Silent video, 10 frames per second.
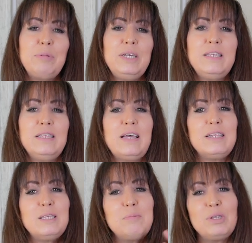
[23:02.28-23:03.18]
please hit
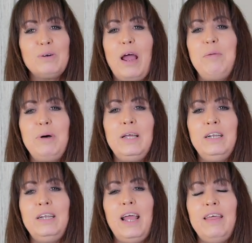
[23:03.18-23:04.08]
that subscribe
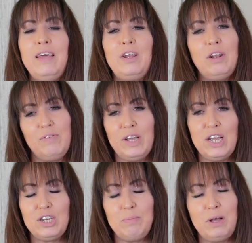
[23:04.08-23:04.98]
button and that
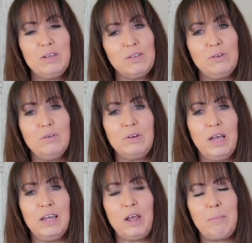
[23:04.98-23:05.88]
notification bell so you
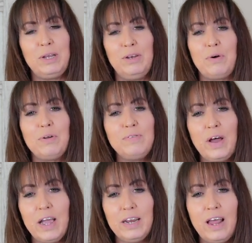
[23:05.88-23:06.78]
can be
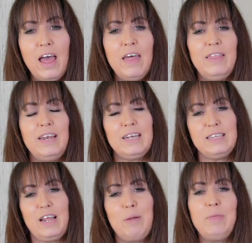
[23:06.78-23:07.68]
notified the
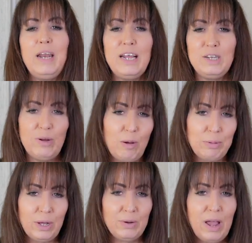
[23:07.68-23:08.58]
next time that I do
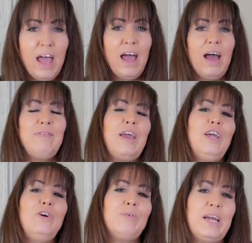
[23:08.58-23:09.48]
upload. Have
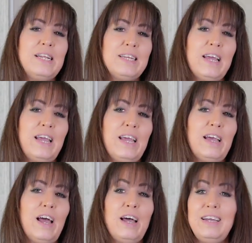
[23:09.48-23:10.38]
a great
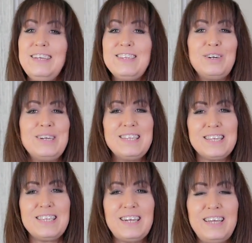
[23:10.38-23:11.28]
day. Easter is
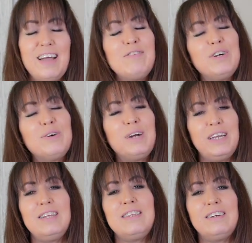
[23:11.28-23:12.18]
this Sunday. Have a great
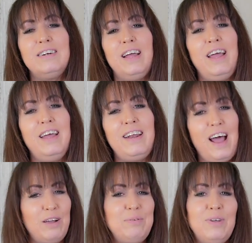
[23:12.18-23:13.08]
Easter, and
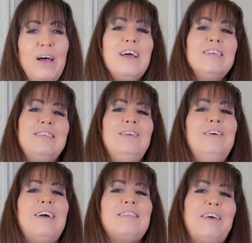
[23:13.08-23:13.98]
I will see you
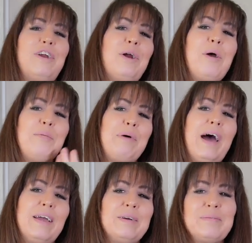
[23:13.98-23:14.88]
guys later. Bye.